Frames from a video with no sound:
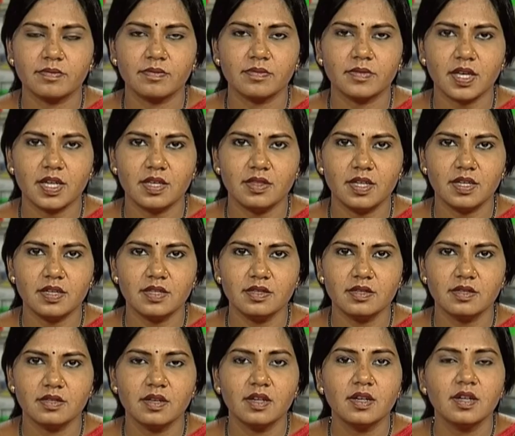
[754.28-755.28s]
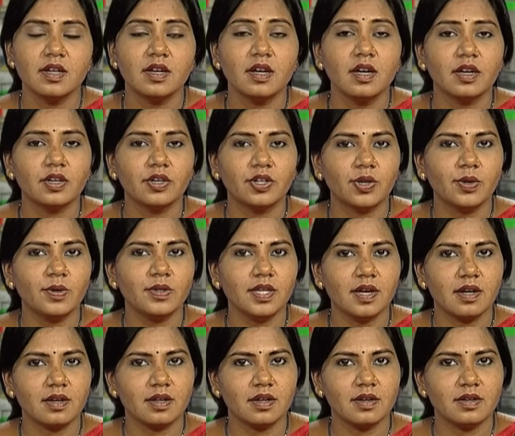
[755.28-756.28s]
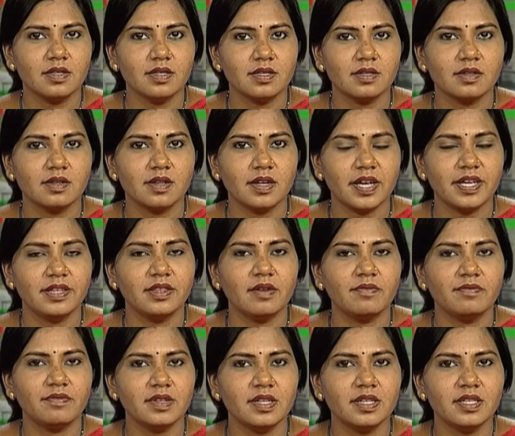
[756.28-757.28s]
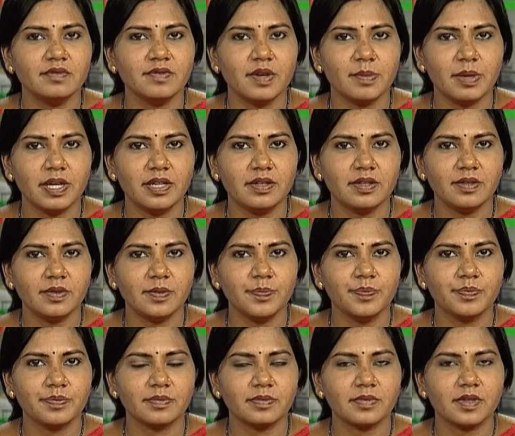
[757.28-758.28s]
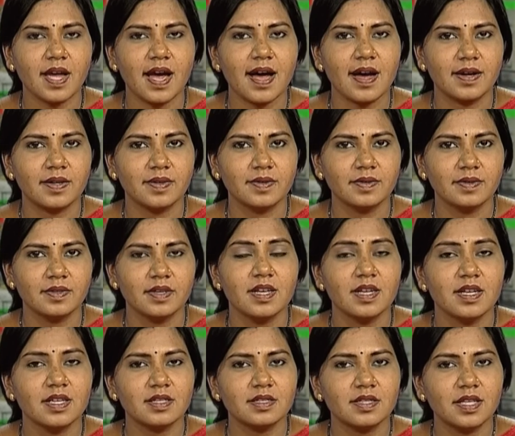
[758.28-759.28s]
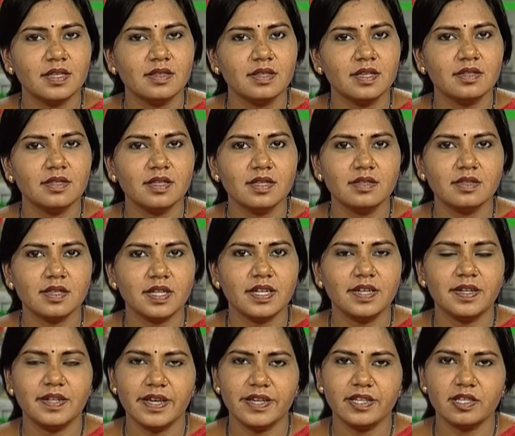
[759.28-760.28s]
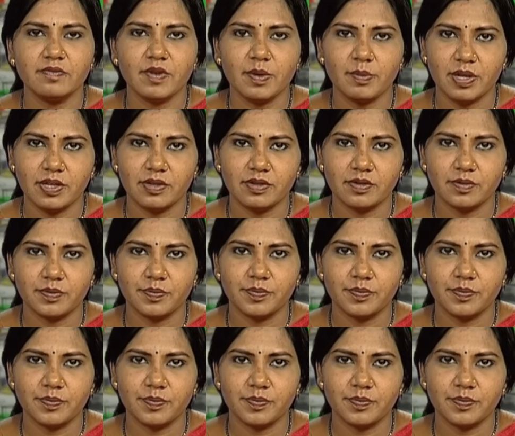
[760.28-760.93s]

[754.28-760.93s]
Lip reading: In this, growth occurs in the first fermenter and synthesis in next fermenter.